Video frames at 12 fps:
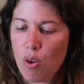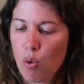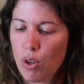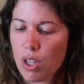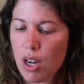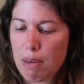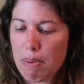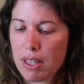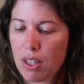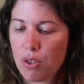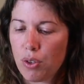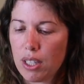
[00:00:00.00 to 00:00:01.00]
we're talking about
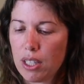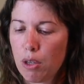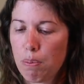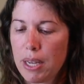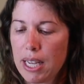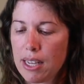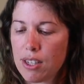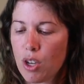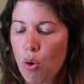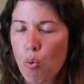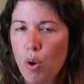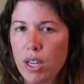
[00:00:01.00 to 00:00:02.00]
the 3 little pigs.
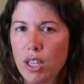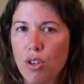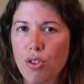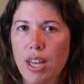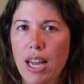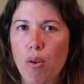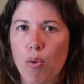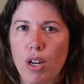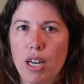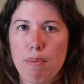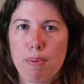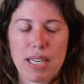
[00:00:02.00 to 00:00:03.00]
So what do you think we're
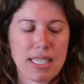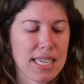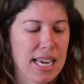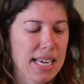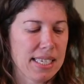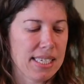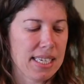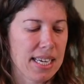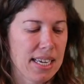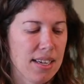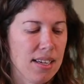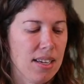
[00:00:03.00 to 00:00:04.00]
going to be
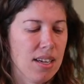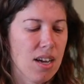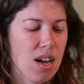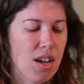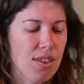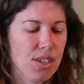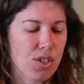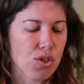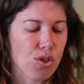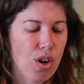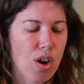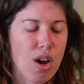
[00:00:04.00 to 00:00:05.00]
testing on this
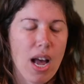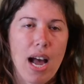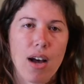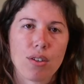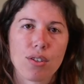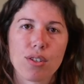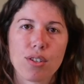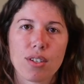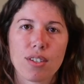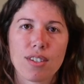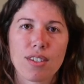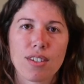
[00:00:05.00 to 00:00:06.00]
straw house?
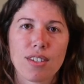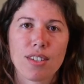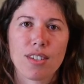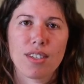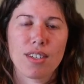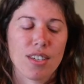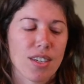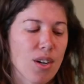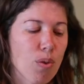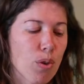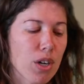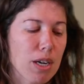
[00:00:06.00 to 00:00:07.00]

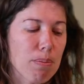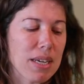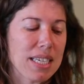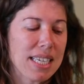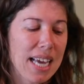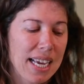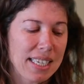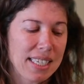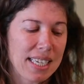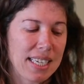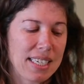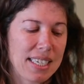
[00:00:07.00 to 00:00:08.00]
We're going to be
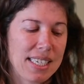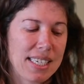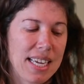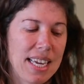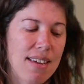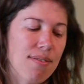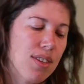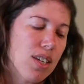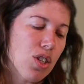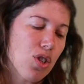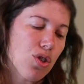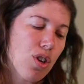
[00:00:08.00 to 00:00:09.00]
testing to see if
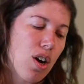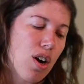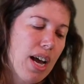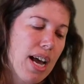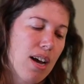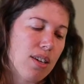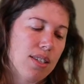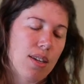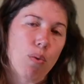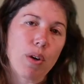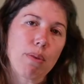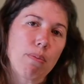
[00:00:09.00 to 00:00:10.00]
this straw house
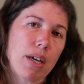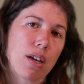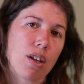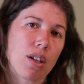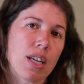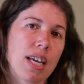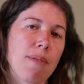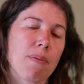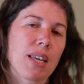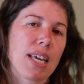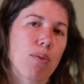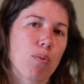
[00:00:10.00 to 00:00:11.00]
that we build
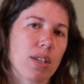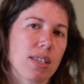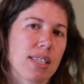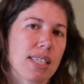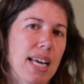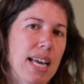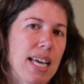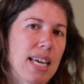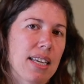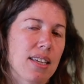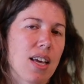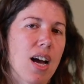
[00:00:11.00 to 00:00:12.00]
can
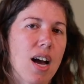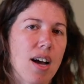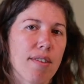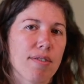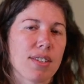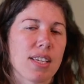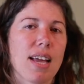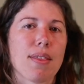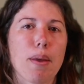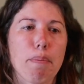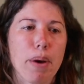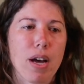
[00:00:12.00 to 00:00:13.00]
withstand the huffs and
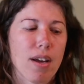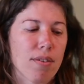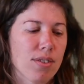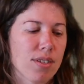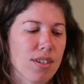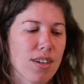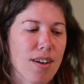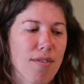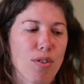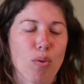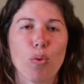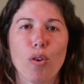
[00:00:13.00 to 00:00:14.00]
the puffs of
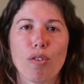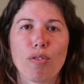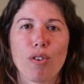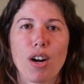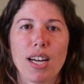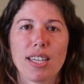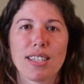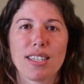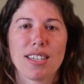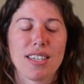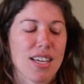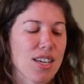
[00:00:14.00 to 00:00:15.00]
the wolf, right?
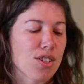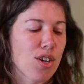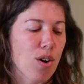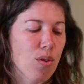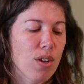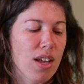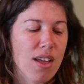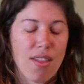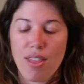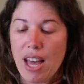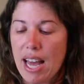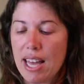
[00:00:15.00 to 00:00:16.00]
So
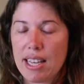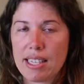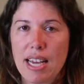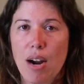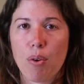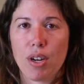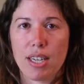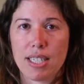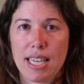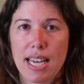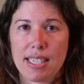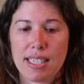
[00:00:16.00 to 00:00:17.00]
that is how we're going
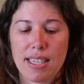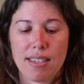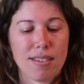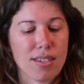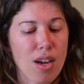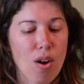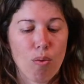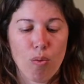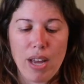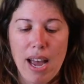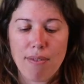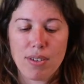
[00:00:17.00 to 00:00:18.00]
to test it. So
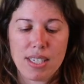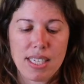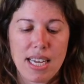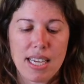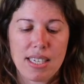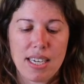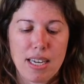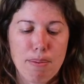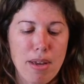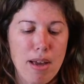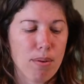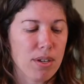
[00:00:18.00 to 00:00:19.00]
we have to see, is it going to
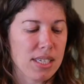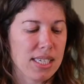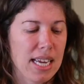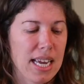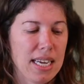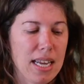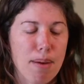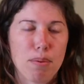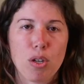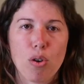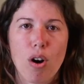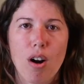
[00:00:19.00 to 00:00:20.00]
be able to stand up
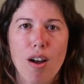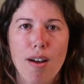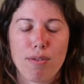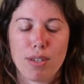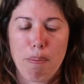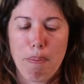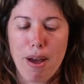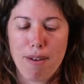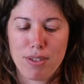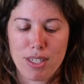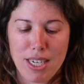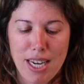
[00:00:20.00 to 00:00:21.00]
to our huffs and
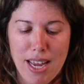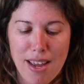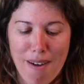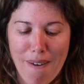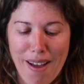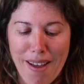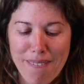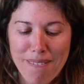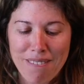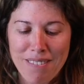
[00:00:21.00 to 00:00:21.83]
puffs today, okay?